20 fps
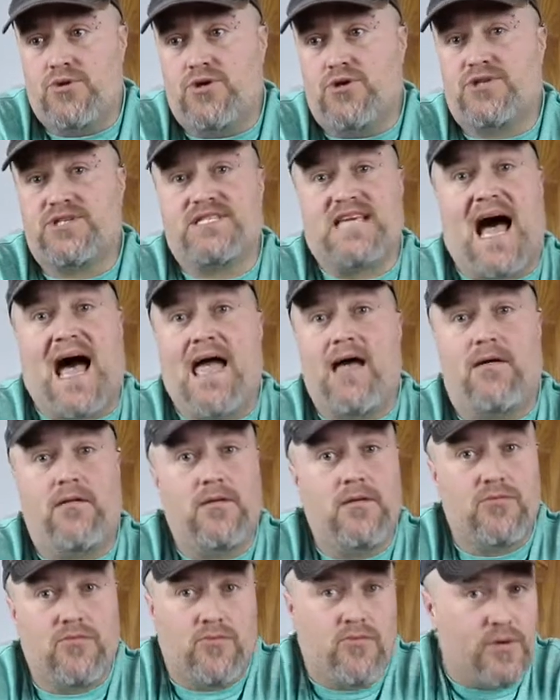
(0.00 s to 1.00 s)

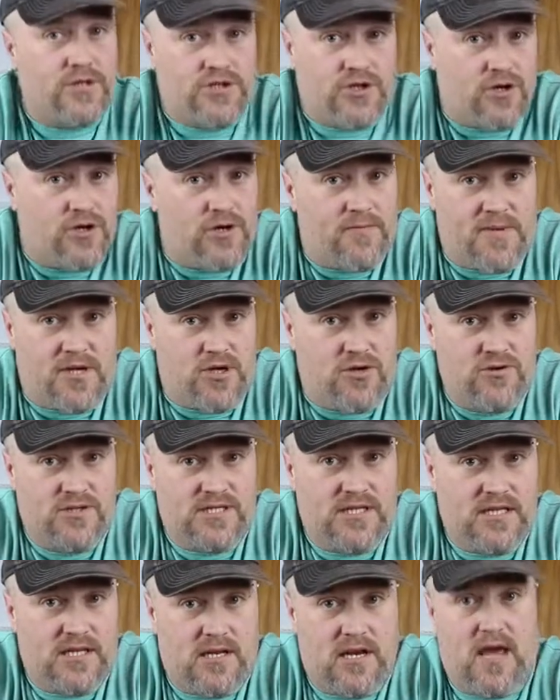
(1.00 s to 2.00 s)
style, what you're going to be
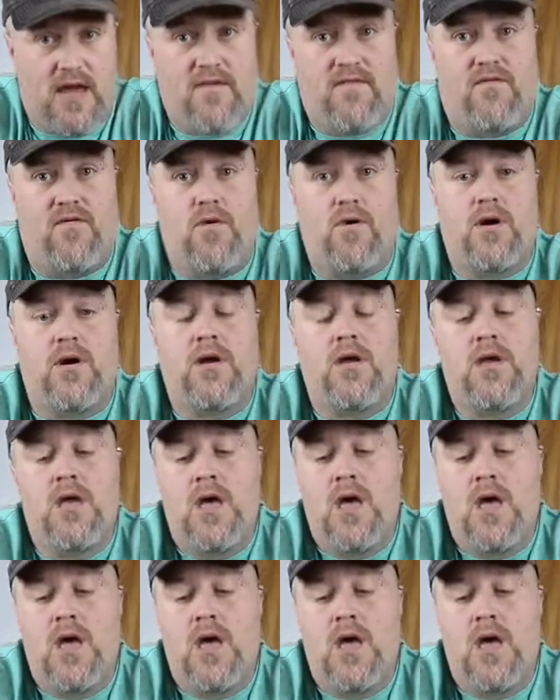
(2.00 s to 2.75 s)
using the knife for.